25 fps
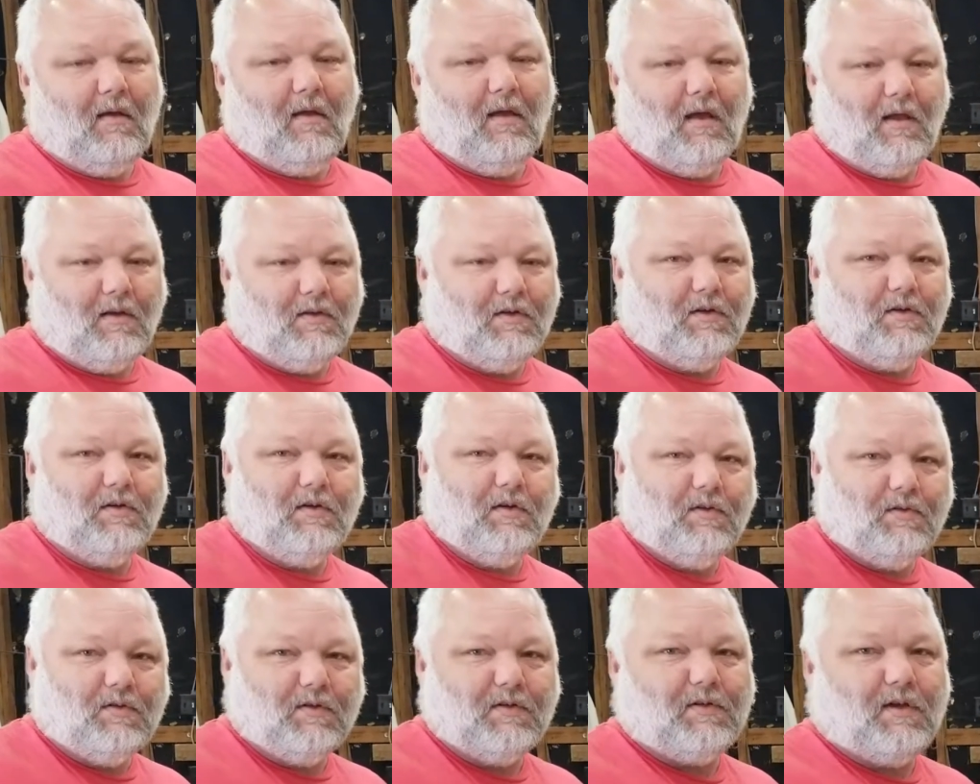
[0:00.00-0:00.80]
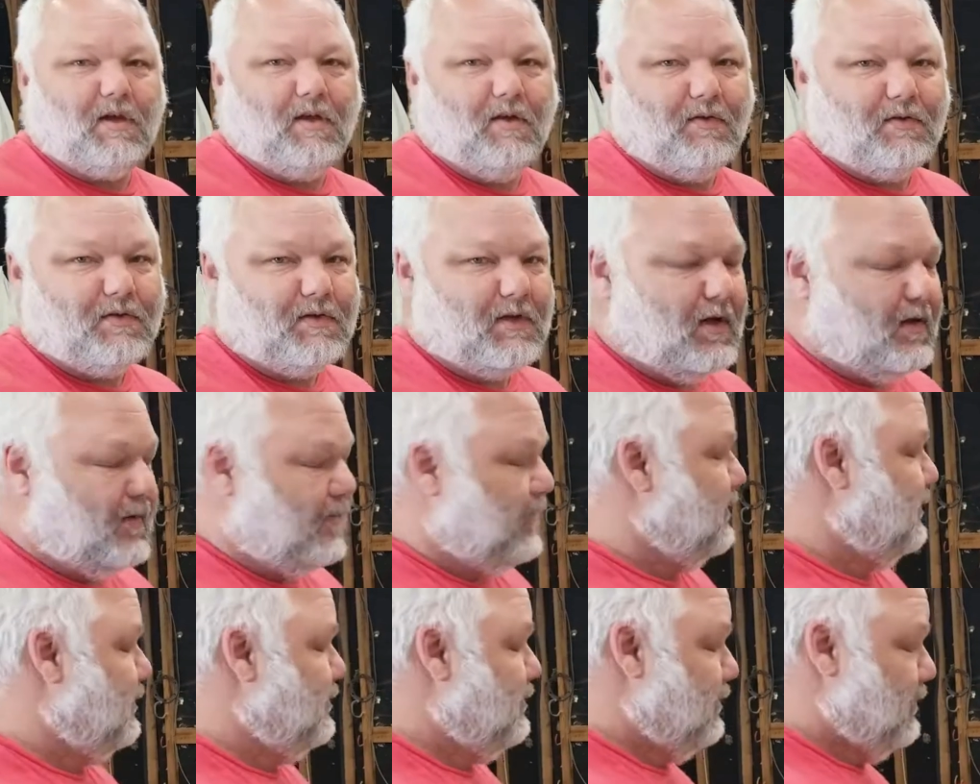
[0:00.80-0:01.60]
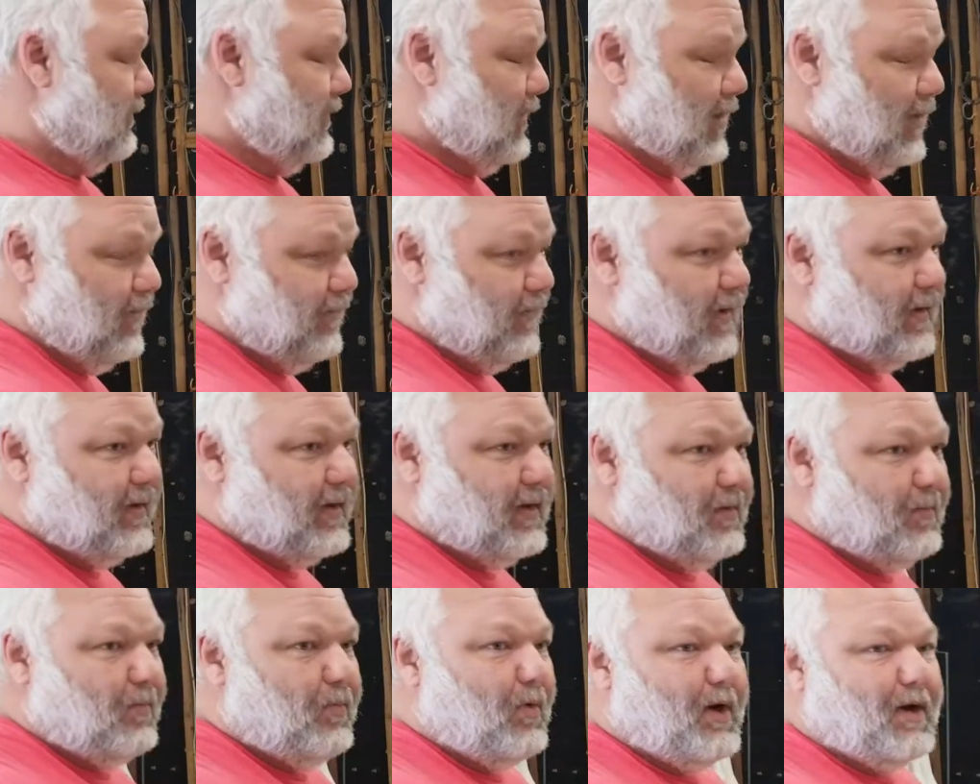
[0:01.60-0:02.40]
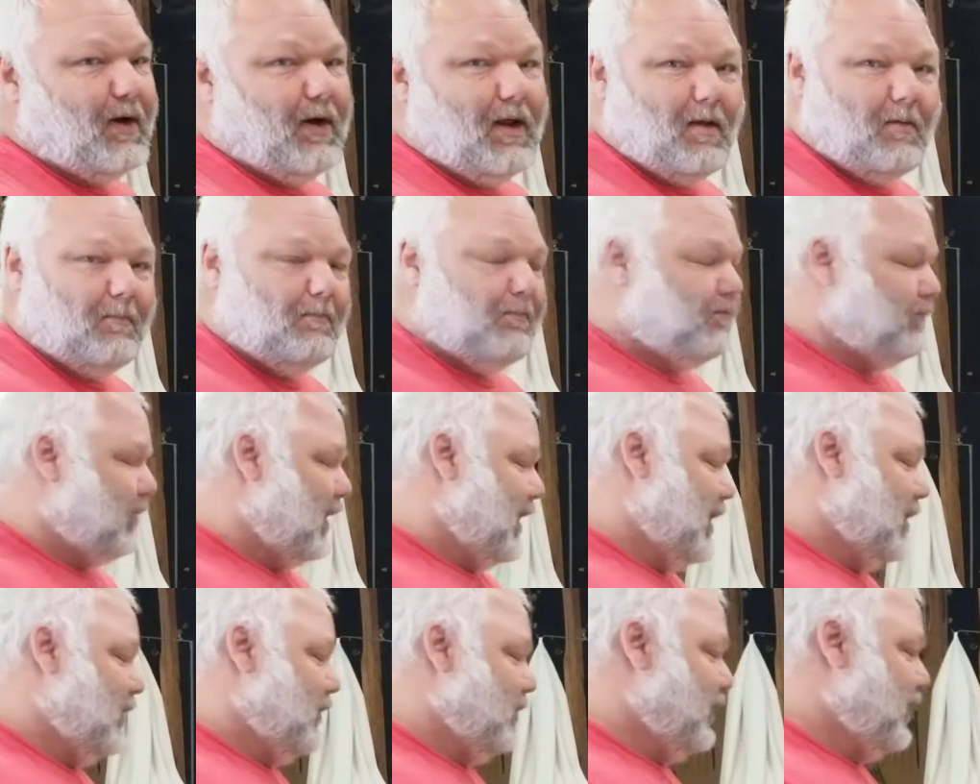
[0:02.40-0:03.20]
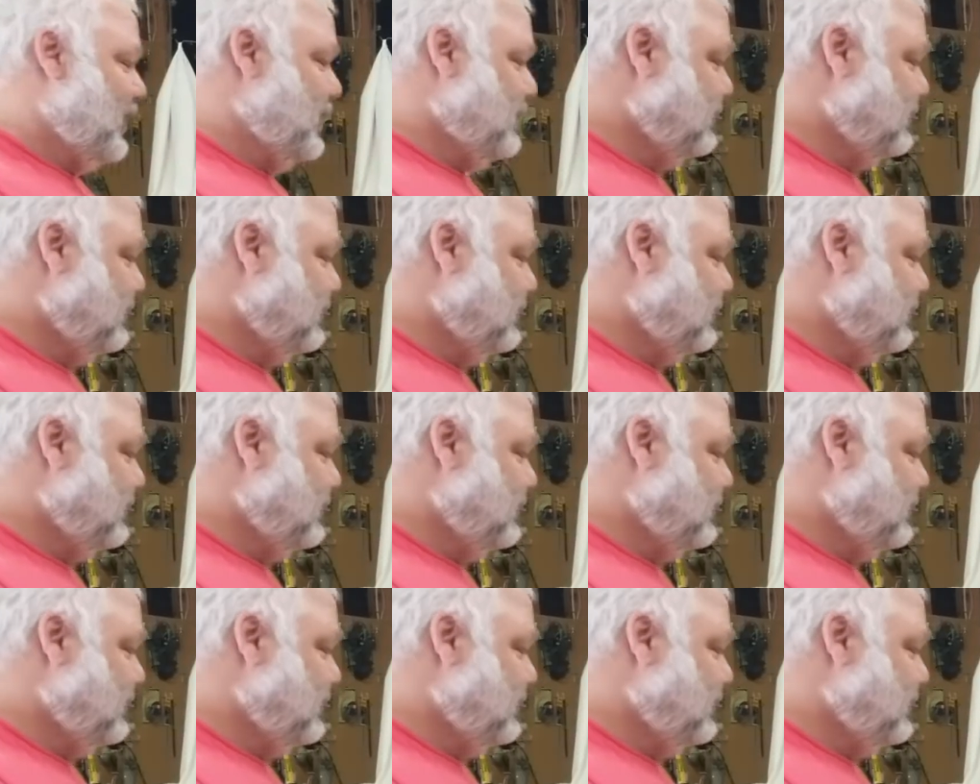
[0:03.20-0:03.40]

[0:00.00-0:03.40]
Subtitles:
I'll just use a skill saw if I need to break down plywood.